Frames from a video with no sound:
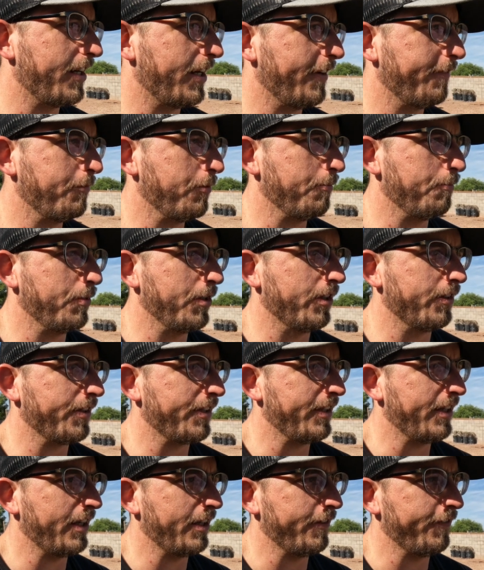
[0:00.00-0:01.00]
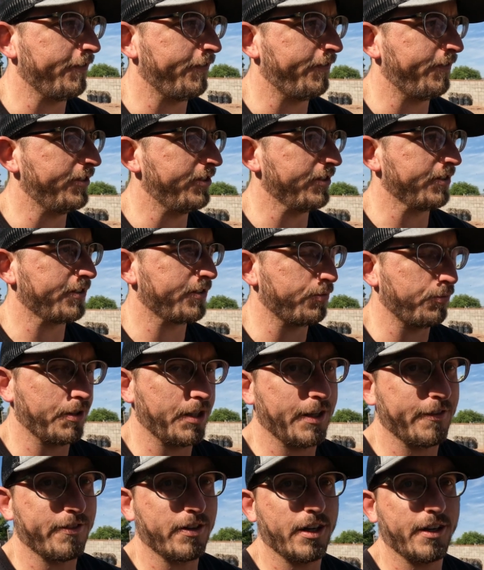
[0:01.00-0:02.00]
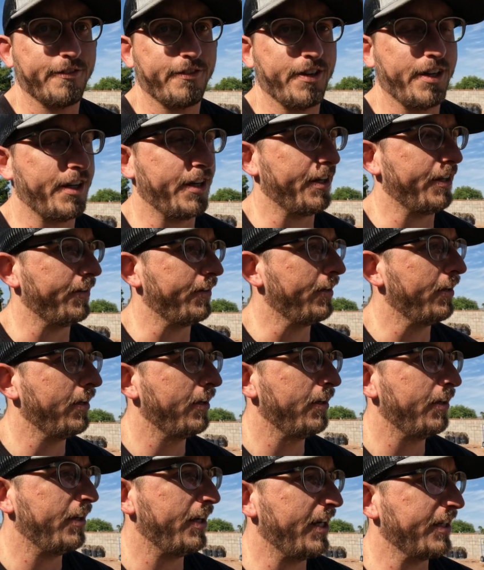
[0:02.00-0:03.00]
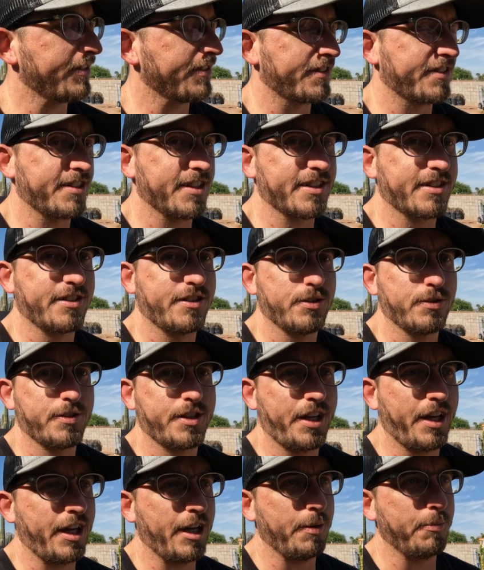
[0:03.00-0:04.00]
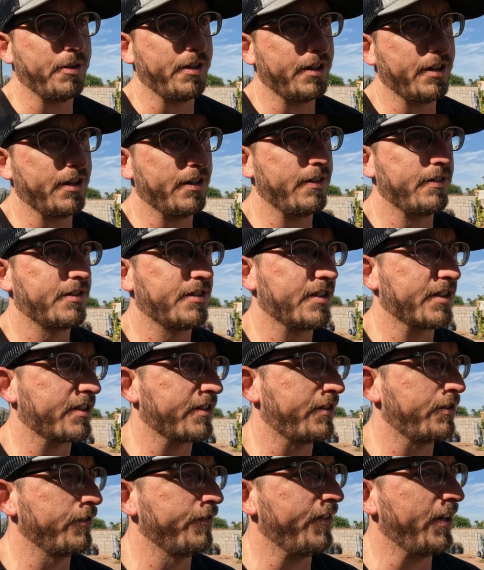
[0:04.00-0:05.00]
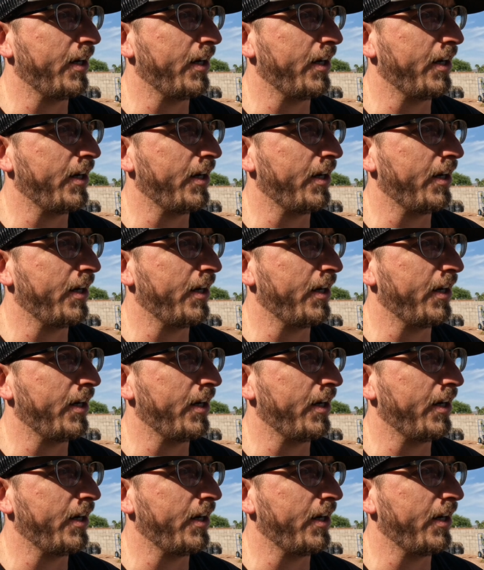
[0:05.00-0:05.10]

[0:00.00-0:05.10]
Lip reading: that I've been building out of just whatever I've had. Has a 6.2 cam in it, 6.2